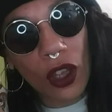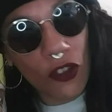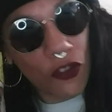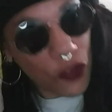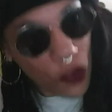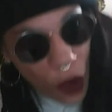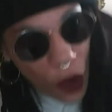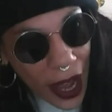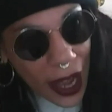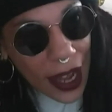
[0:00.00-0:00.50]

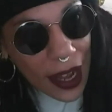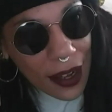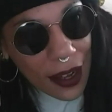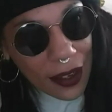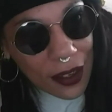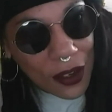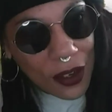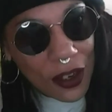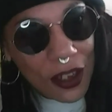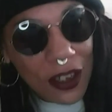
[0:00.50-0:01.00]
afraid,
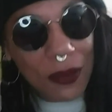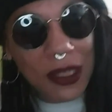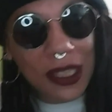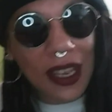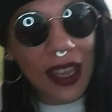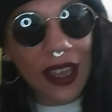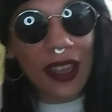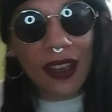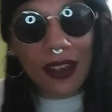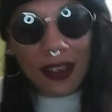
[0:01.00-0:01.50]
you know what I'm
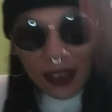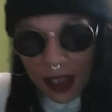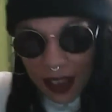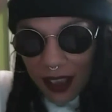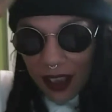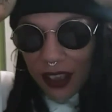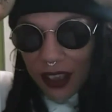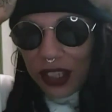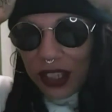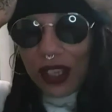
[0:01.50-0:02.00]
saying?
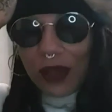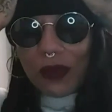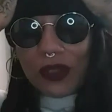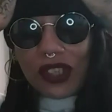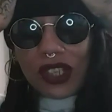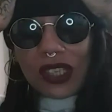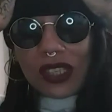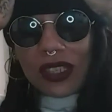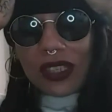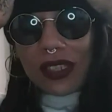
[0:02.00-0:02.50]
So it was
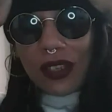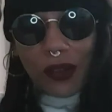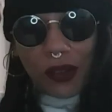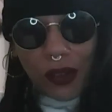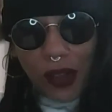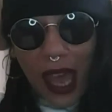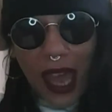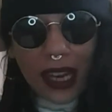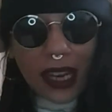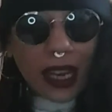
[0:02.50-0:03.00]
just,
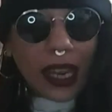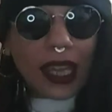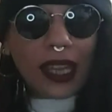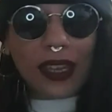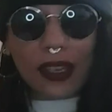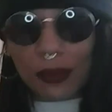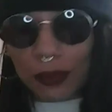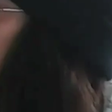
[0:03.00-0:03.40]
I didn't like it.